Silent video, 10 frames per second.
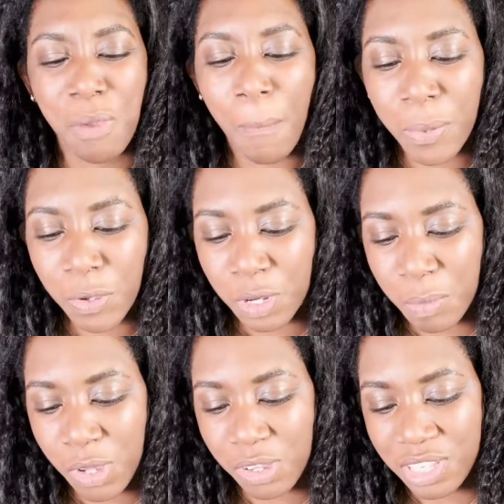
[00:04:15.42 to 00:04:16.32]
Purely
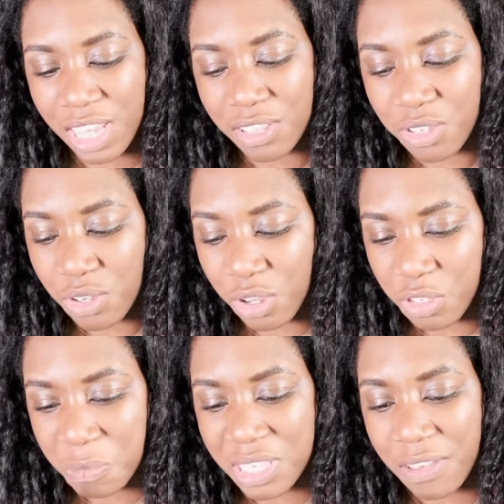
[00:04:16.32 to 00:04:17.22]
because it's not
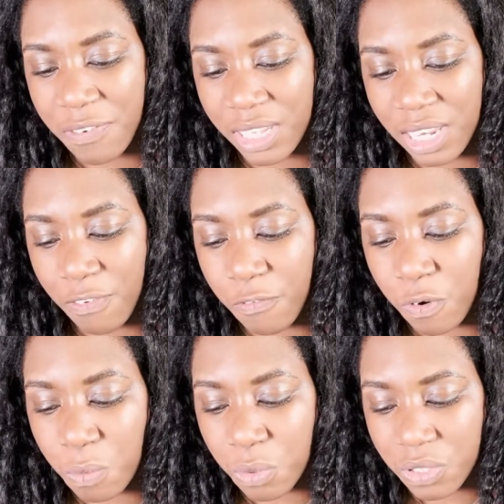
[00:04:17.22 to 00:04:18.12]
specifically for
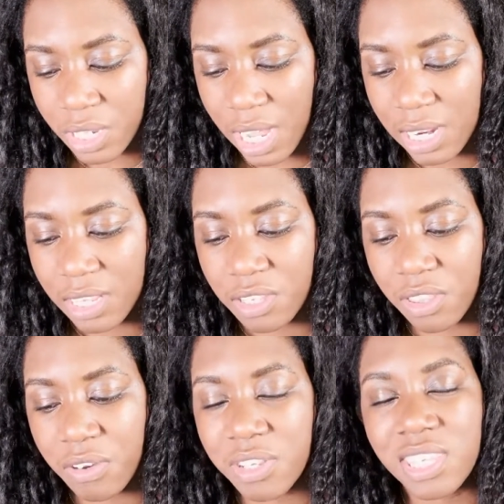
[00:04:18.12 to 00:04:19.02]
watercolor, so
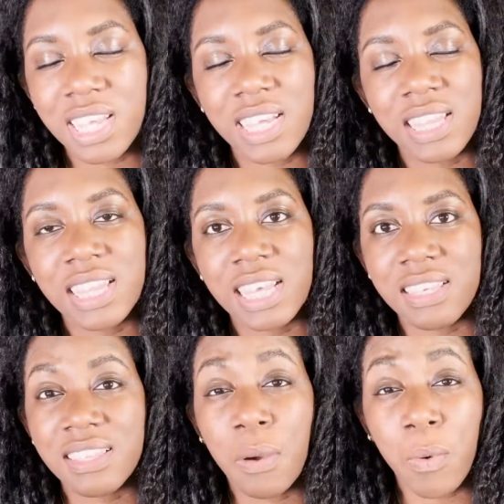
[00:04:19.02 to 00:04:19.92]
there are certain
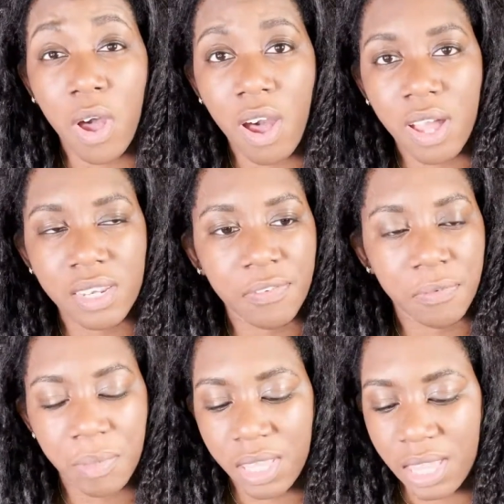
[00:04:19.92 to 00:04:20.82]
things that were harder for
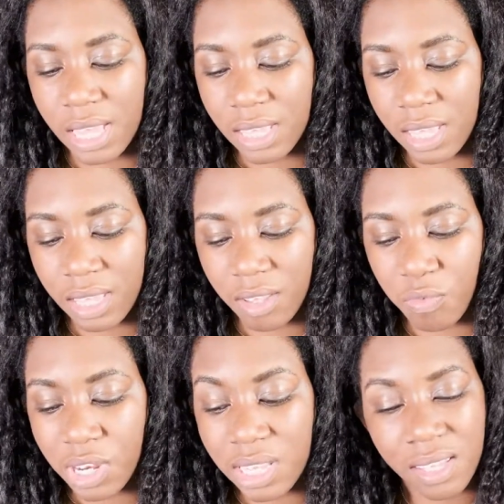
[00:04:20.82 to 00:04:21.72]
me that
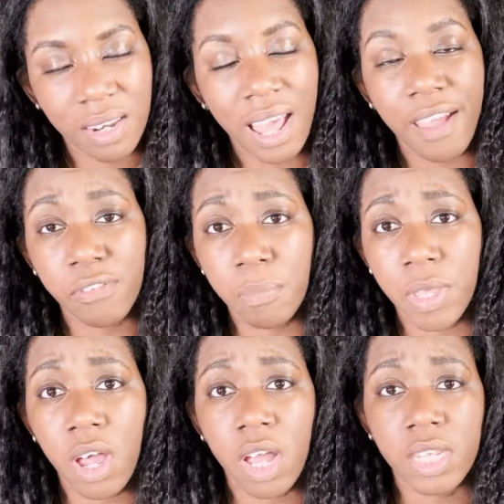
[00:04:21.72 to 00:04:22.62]
really didn't have to be
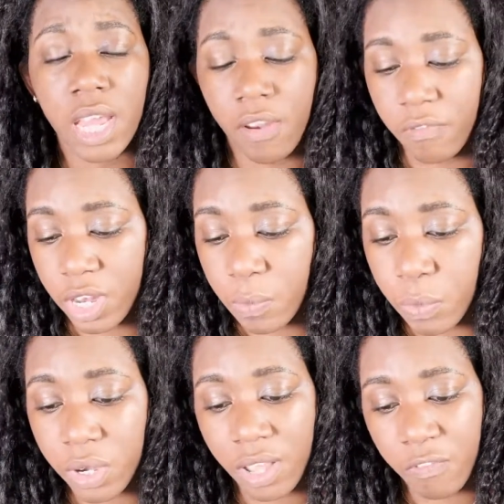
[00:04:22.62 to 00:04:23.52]
harder and really
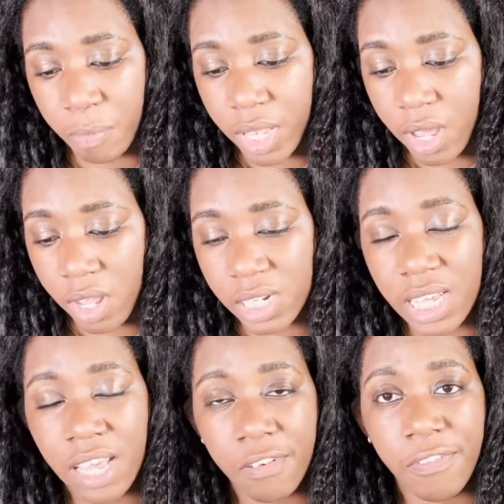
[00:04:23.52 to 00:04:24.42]
wouldn't have been harder
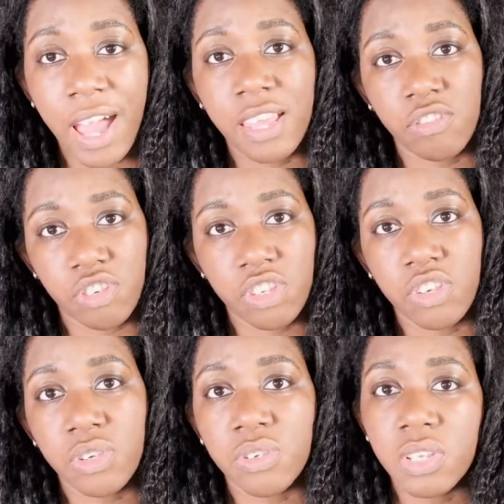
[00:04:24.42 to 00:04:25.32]
if I had just
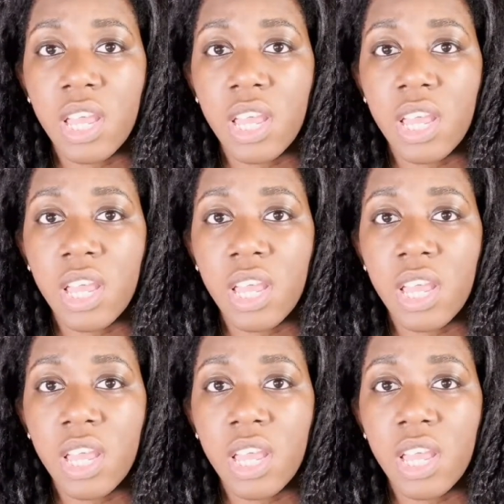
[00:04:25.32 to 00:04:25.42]
used